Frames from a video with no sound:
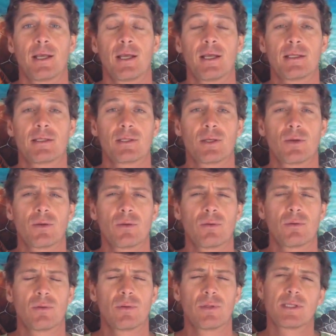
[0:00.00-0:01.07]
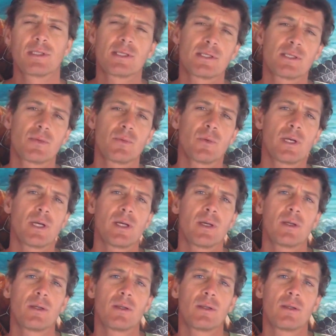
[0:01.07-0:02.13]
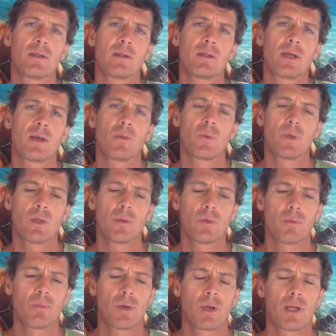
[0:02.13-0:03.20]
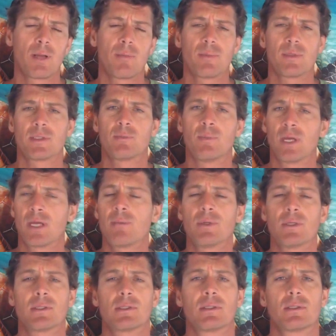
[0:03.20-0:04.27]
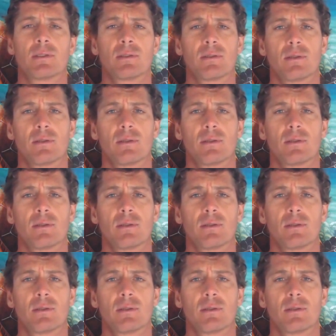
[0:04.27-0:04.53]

And so this is the way that we were brought up as babies.